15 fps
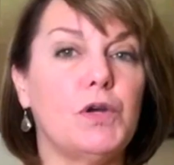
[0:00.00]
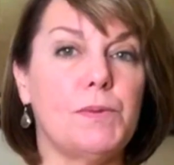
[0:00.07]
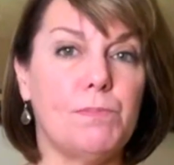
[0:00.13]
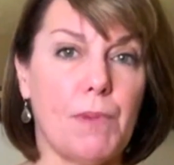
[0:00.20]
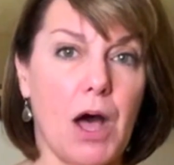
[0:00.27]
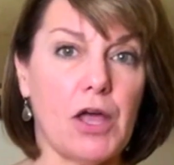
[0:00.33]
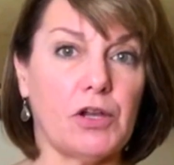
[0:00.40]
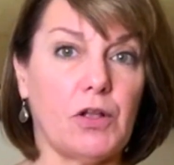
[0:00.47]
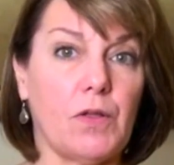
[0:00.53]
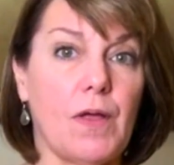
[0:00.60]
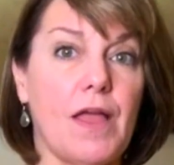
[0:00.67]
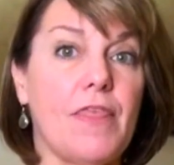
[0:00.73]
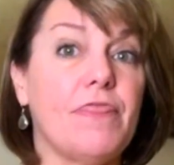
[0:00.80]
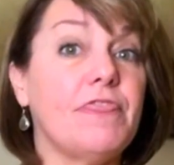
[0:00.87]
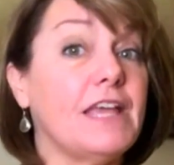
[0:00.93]
could model
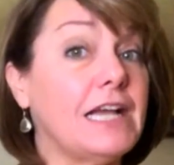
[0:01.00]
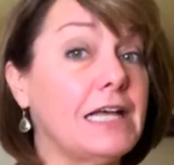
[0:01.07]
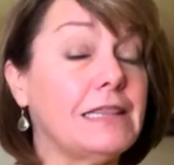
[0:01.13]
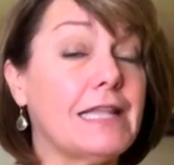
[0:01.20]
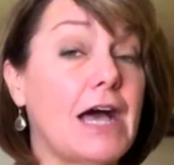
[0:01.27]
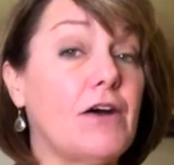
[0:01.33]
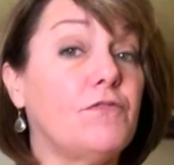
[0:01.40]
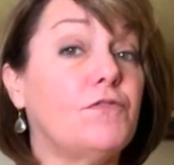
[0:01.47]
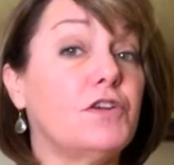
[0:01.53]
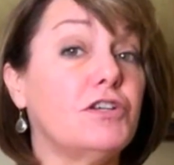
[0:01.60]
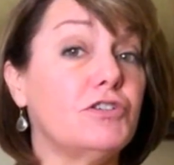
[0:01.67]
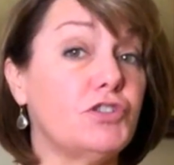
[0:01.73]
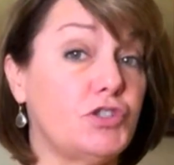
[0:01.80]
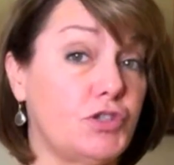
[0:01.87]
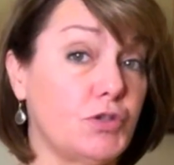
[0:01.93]
and think aloud for
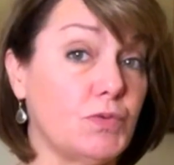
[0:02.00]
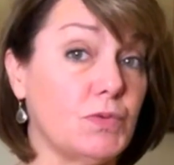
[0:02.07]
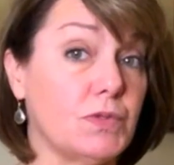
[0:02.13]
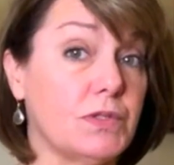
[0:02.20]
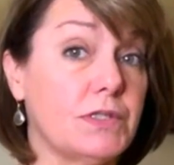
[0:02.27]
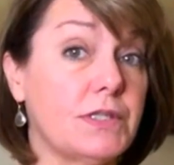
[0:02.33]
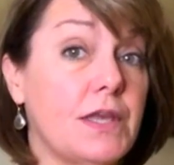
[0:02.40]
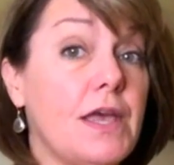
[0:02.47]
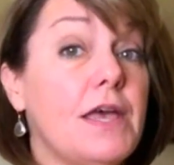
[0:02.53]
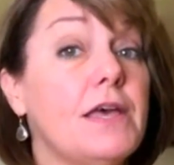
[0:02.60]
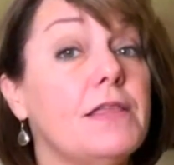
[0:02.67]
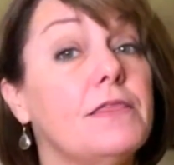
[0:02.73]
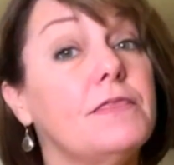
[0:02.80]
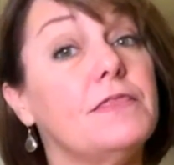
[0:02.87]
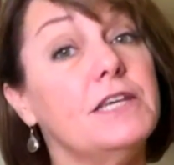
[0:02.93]
your students
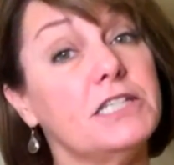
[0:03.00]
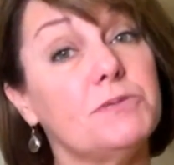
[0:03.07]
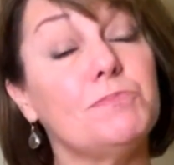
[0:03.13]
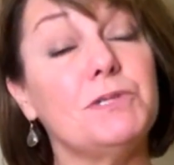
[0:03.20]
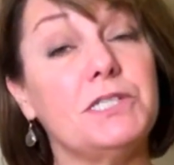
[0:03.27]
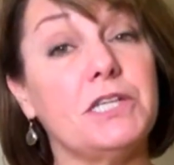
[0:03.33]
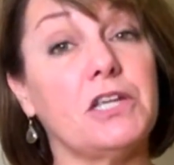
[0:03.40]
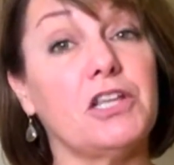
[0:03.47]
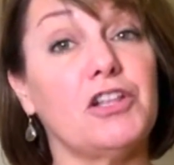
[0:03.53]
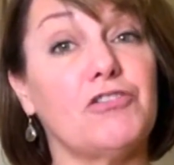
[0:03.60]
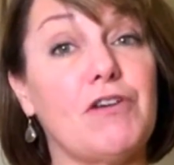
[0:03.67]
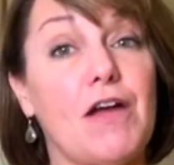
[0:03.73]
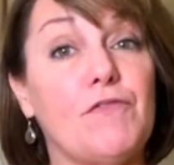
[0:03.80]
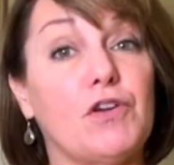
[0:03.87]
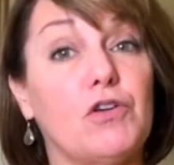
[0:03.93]
this particular
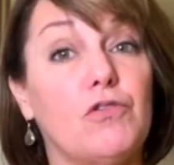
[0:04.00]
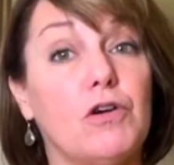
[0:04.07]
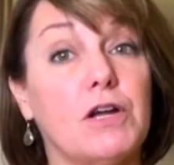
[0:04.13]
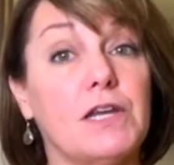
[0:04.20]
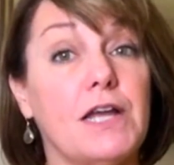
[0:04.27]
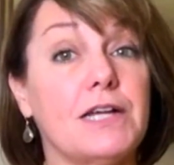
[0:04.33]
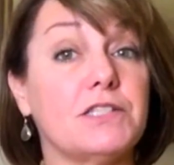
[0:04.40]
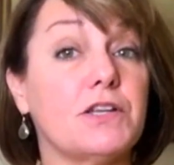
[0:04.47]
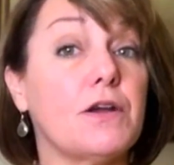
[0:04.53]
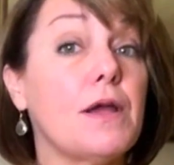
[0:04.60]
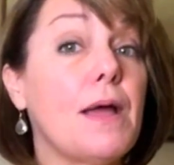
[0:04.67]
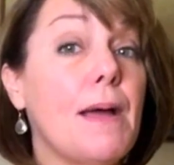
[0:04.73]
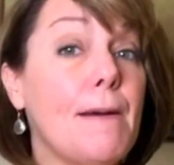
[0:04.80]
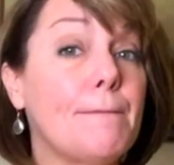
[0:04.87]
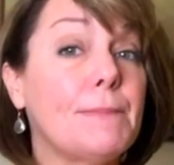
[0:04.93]
graphic organizer,
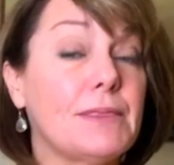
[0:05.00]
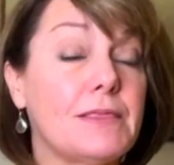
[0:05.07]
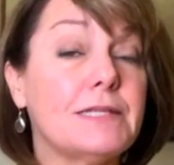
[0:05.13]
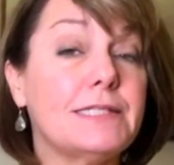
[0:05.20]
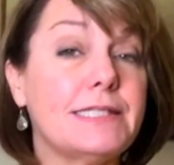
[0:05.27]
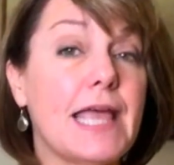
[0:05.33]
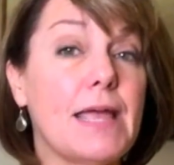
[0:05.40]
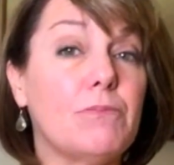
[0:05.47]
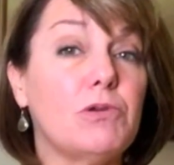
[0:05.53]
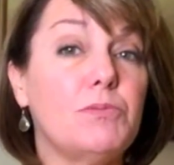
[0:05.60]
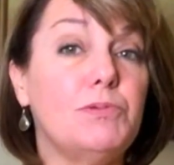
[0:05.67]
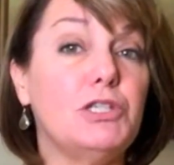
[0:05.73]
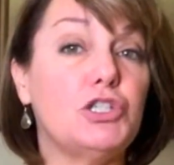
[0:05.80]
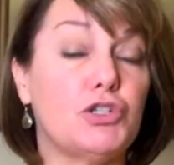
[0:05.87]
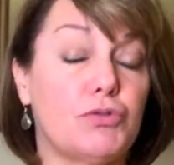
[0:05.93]
but the same would
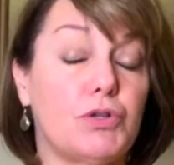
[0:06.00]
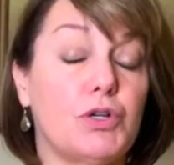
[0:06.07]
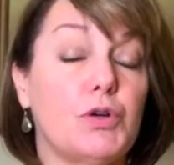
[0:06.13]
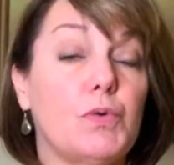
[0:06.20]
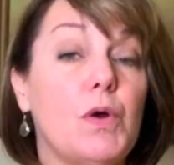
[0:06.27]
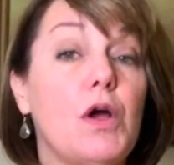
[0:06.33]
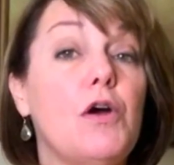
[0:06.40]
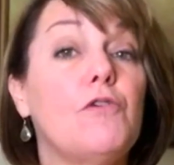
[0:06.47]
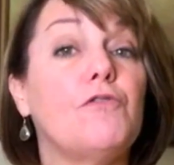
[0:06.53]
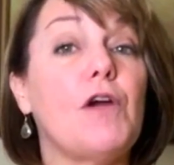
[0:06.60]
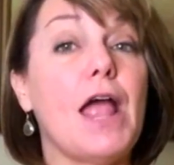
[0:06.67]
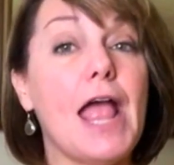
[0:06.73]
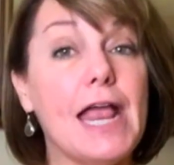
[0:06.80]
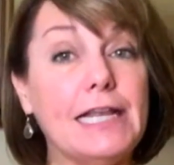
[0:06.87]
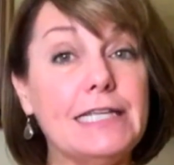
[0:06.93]
be true for
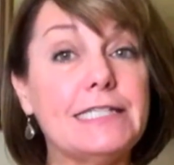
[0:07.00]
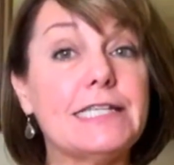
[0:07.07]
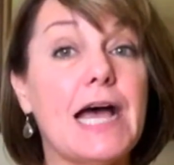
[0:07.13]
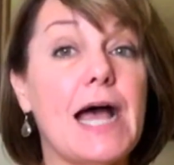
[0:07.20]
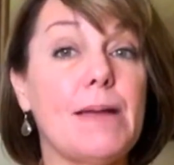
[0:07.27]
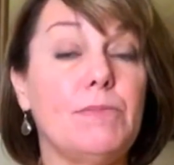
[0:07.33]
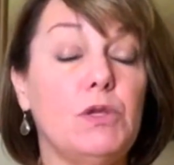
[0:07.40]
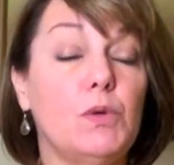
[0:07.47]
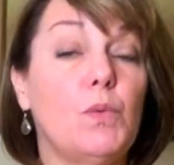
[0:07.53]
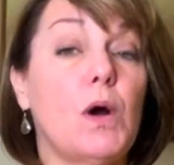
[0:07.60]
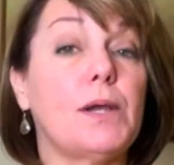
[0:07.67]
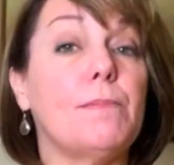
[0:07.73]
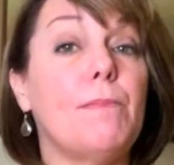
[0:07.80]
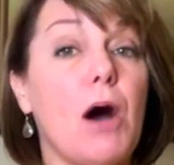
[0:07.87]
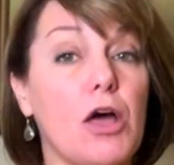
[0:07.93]
any time you
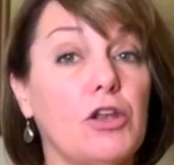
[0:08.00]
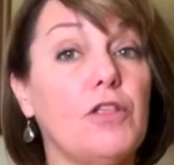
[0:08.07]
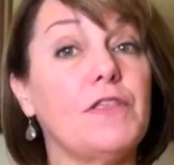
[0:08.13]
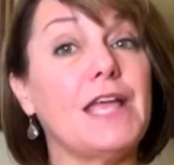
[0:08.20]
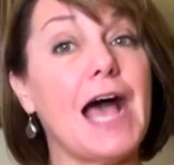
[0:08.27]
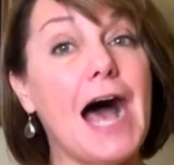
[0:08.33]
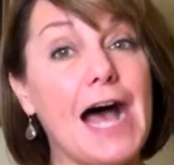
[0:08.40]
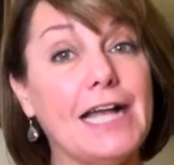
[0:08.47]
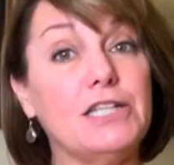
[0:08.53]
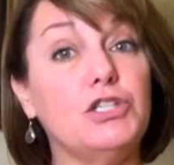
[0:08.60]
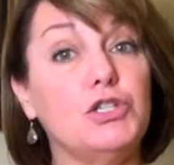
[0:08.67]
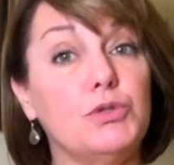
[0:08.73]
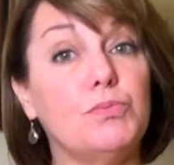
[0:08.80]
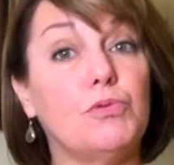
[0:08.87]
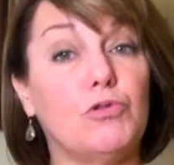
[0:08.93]
want to model the I
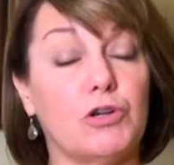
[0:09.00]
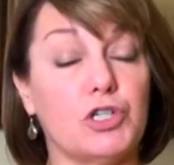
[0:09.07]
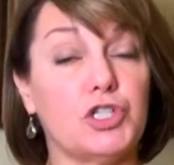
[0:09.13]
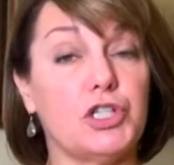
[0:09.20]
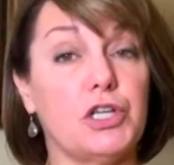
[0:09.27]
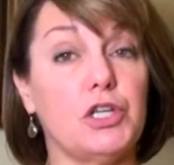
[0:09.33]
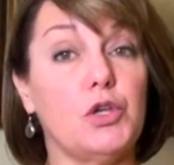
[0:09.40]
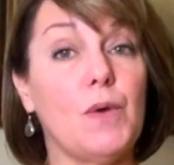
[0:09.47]
do portion.